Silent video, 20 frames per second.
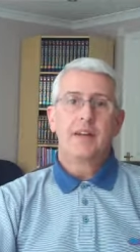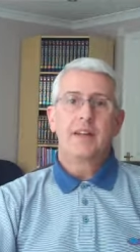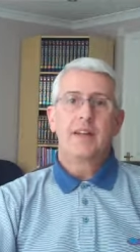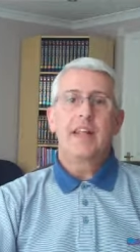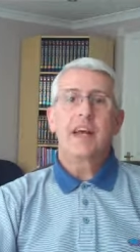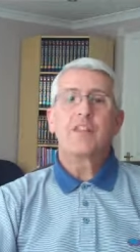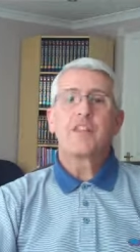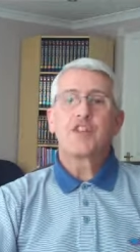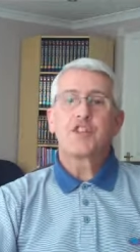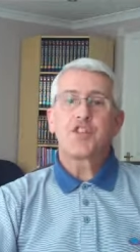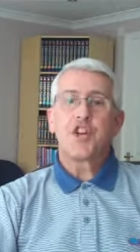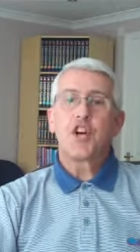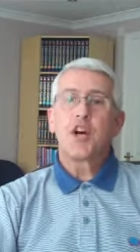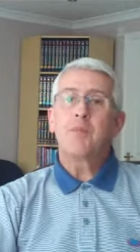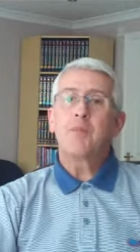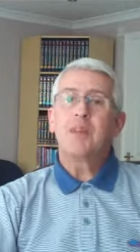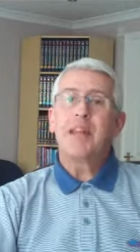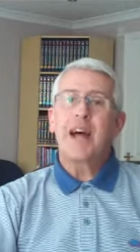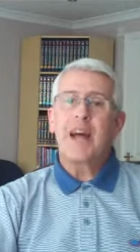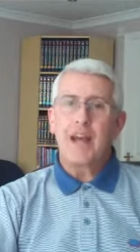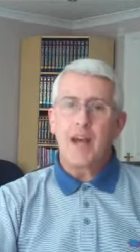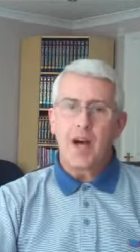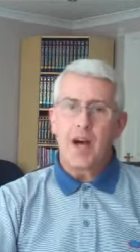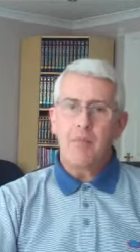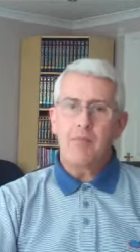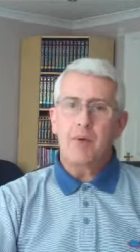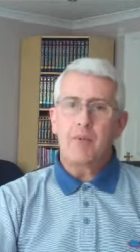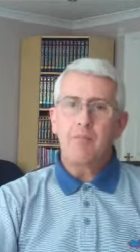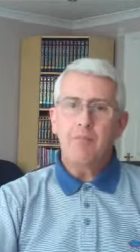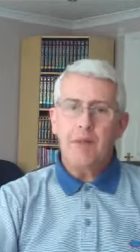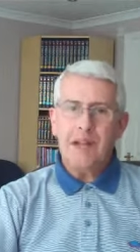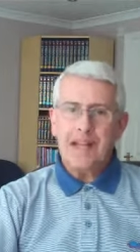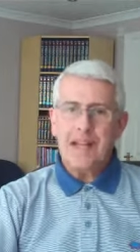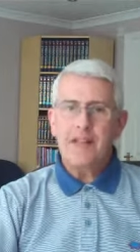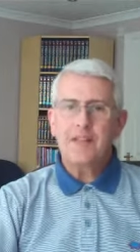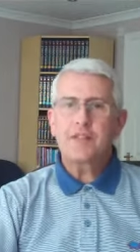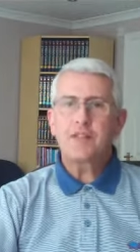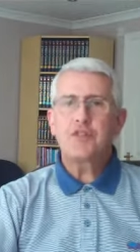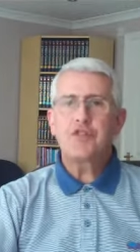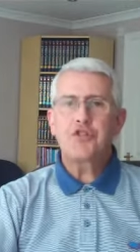Now the term layup
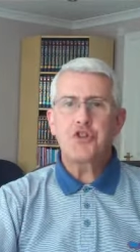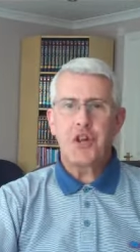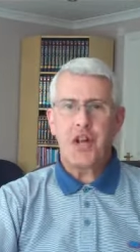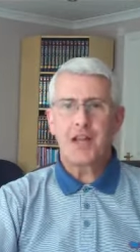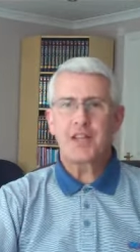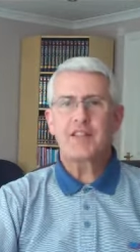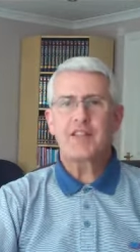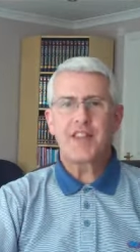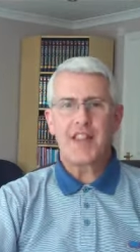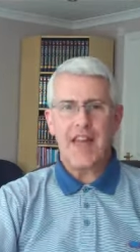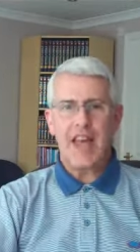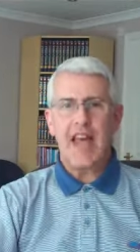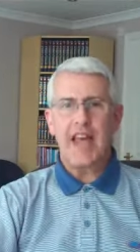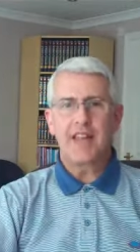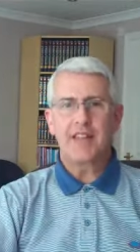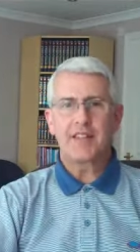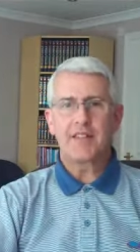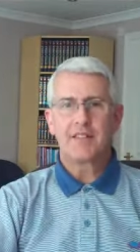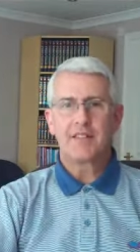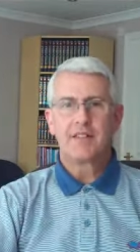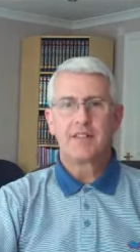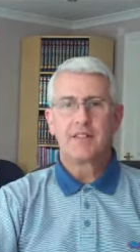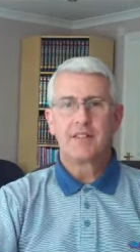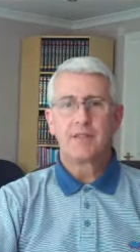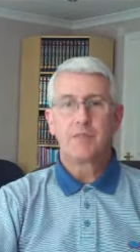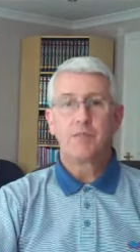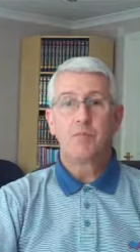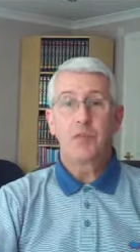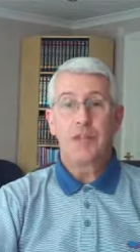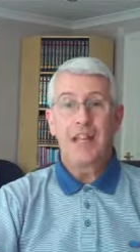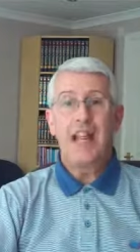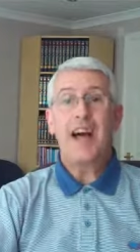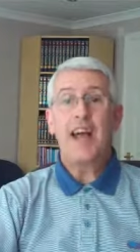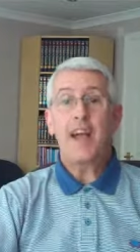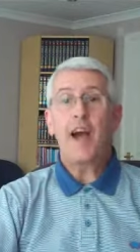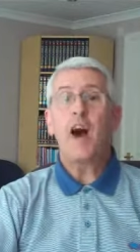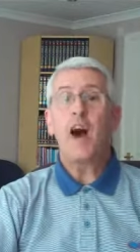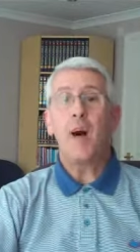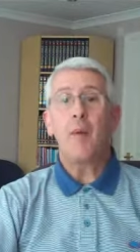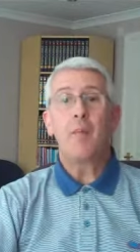means just that. Lay
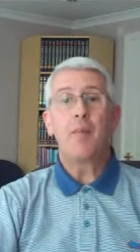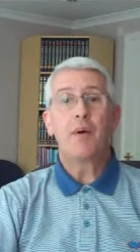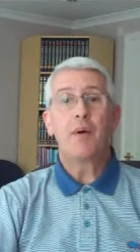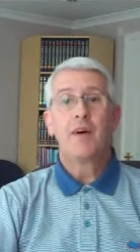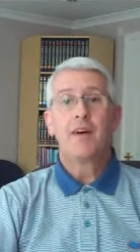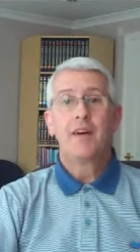up.